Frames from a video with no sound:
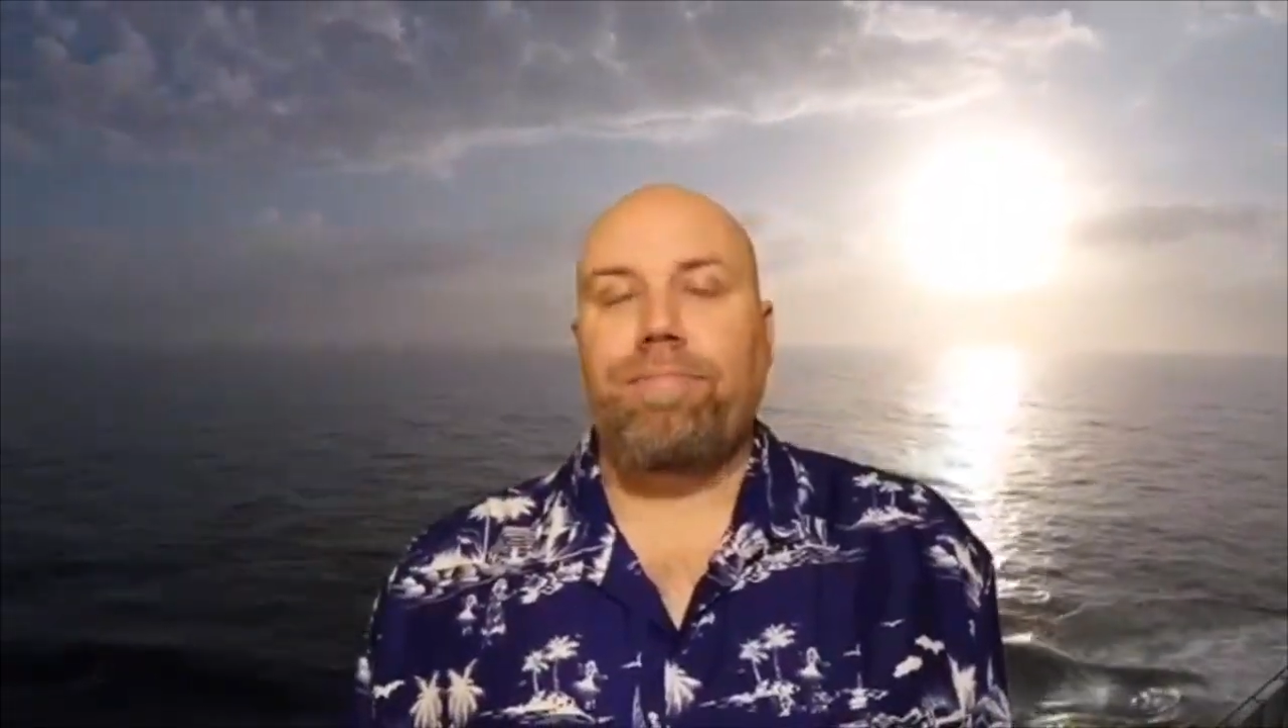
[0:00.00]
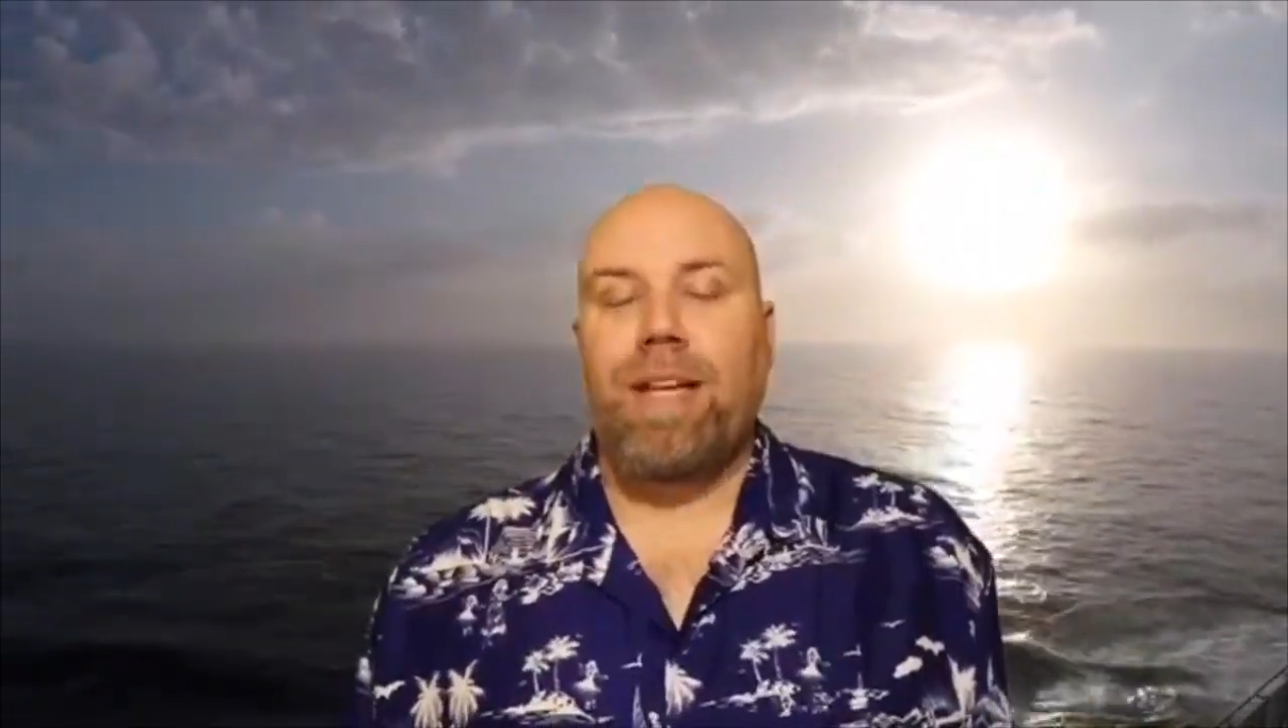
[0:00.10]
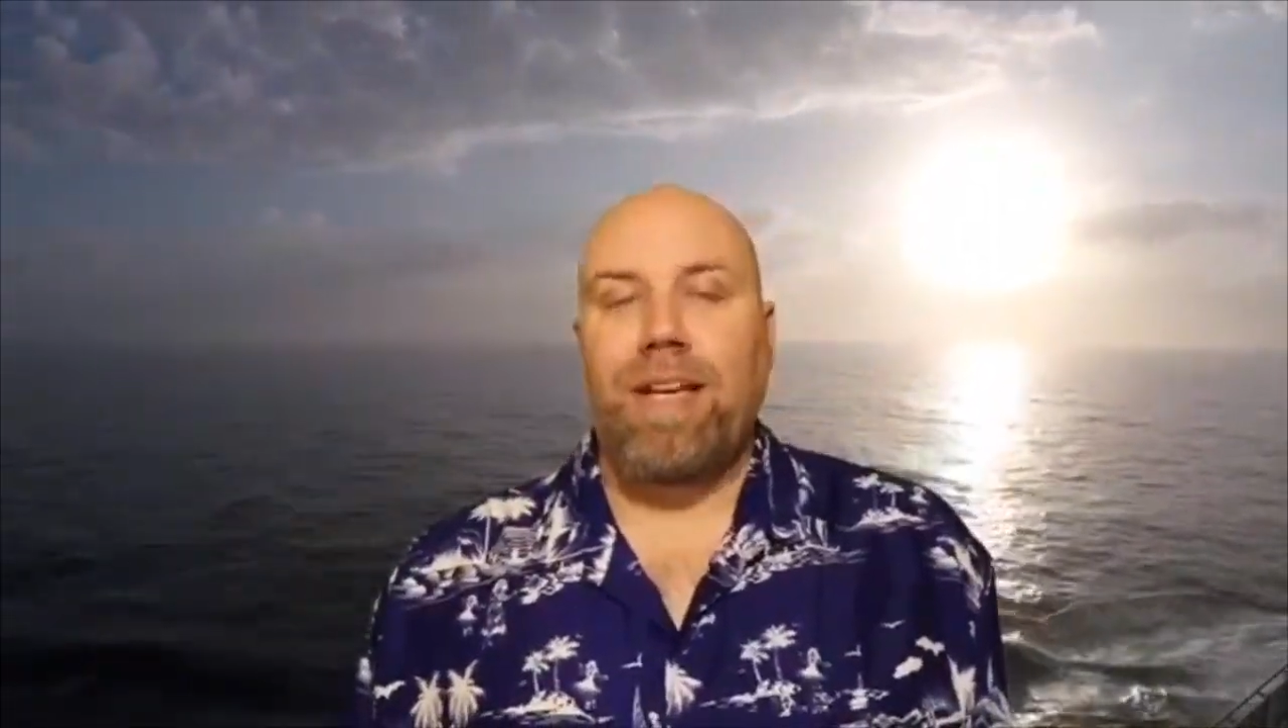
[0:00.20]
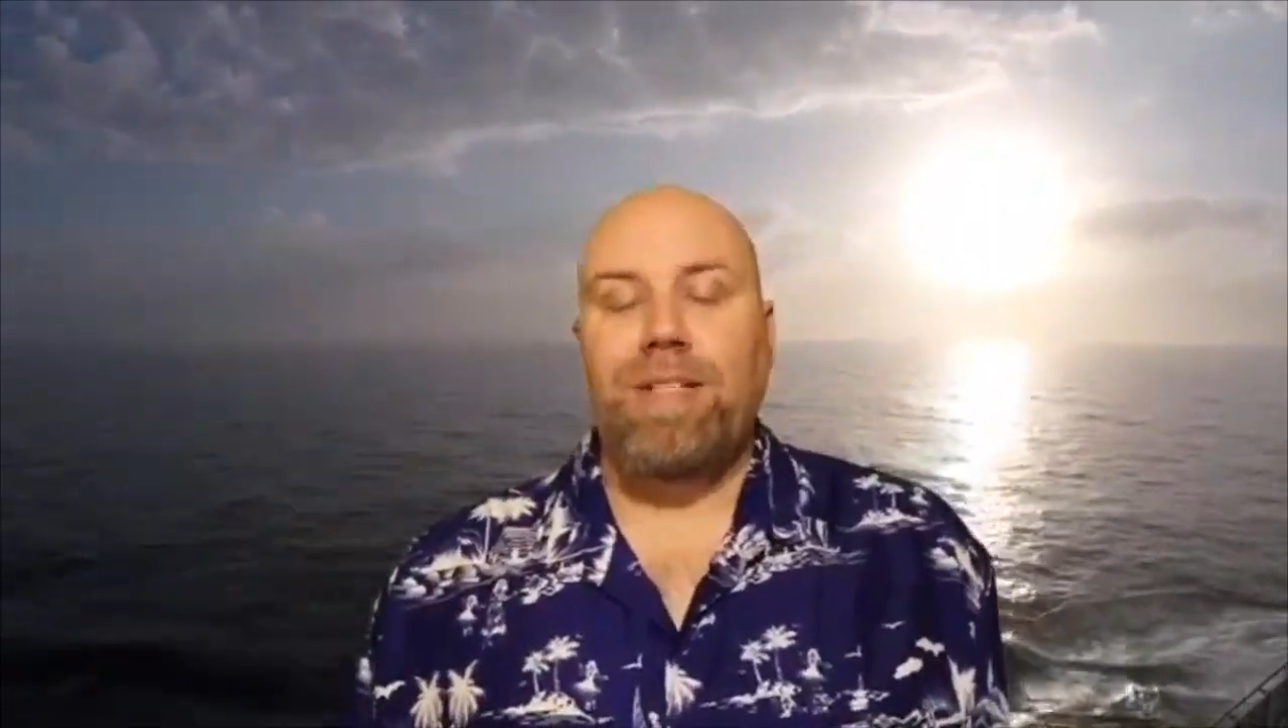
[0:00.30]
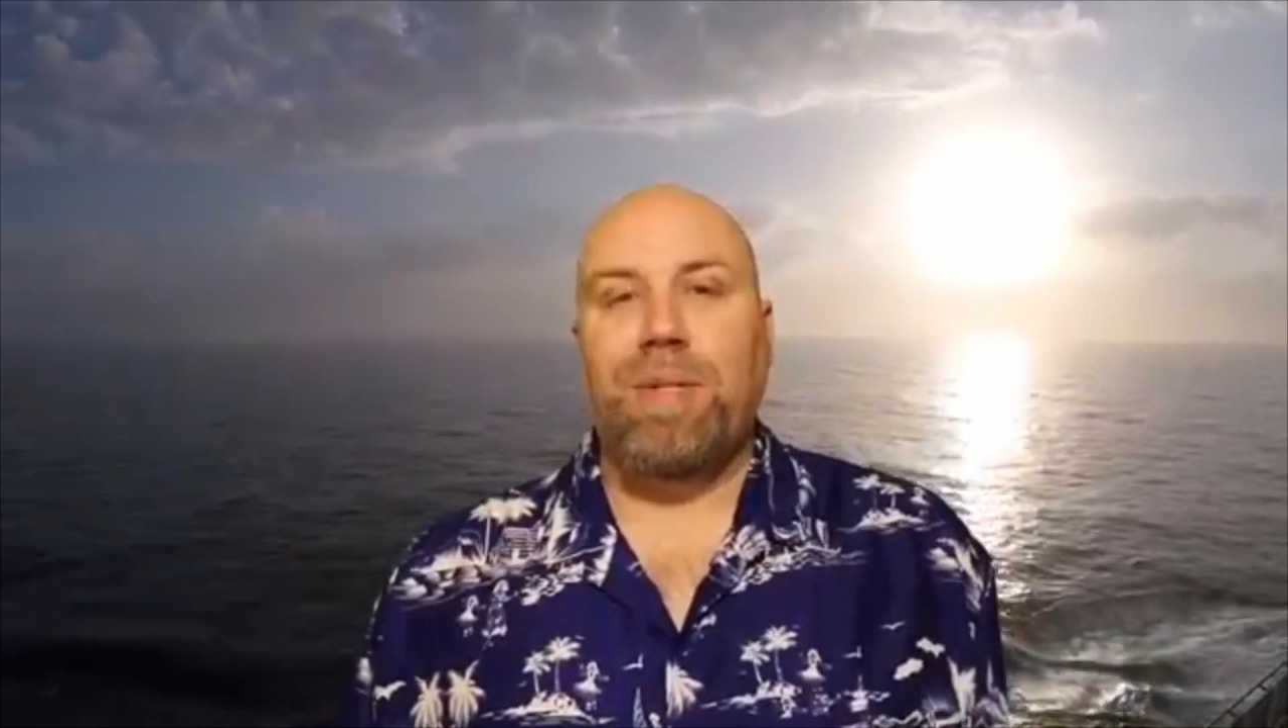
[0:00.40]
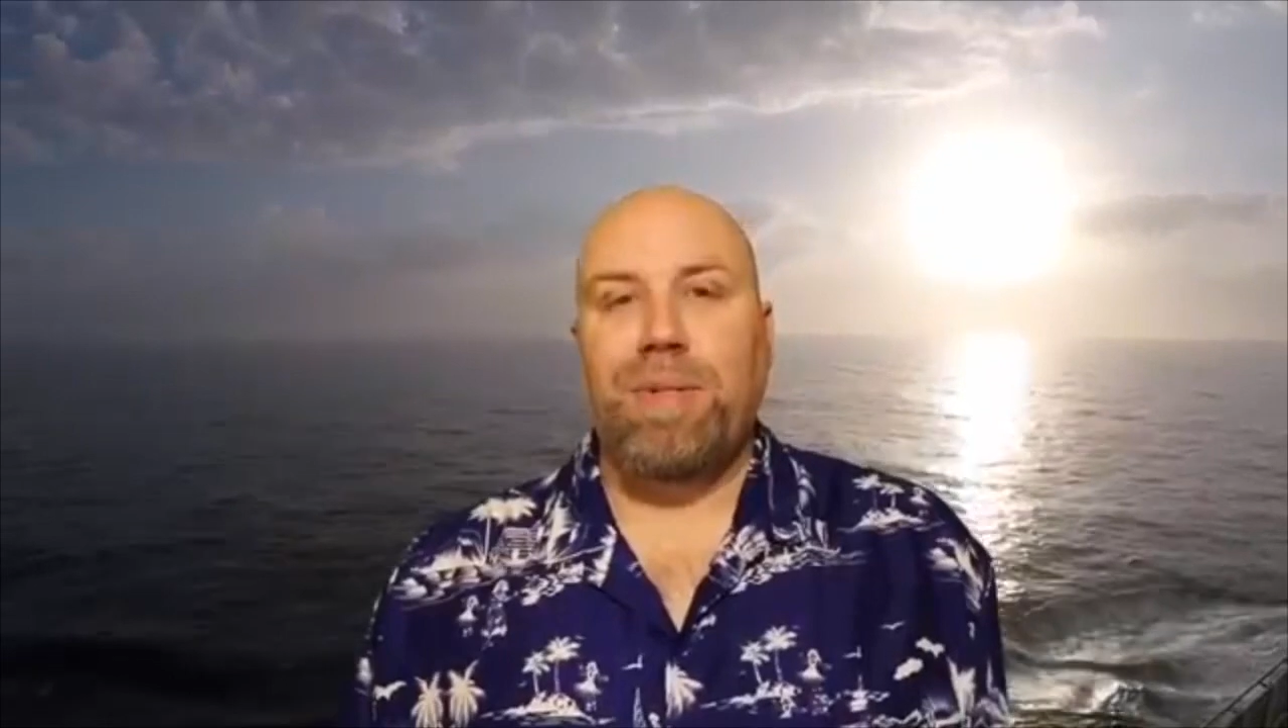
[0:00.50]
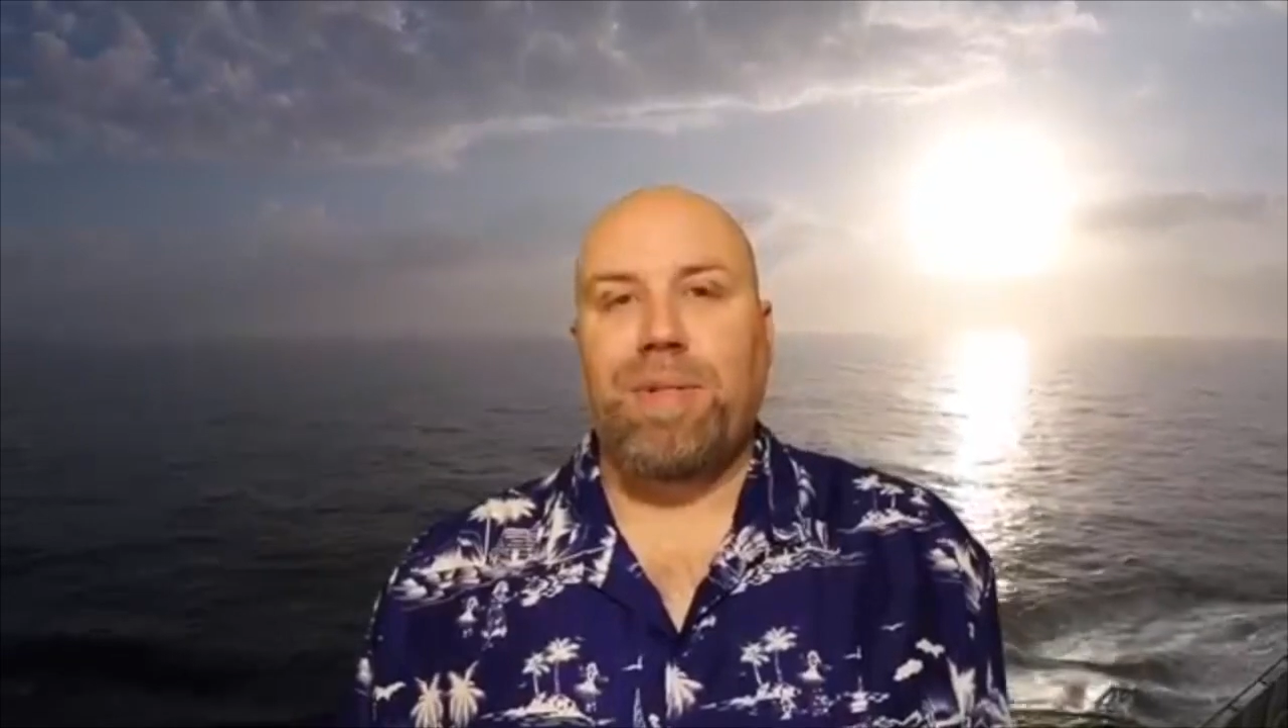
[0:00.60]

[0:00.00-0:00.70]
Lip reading: guess who's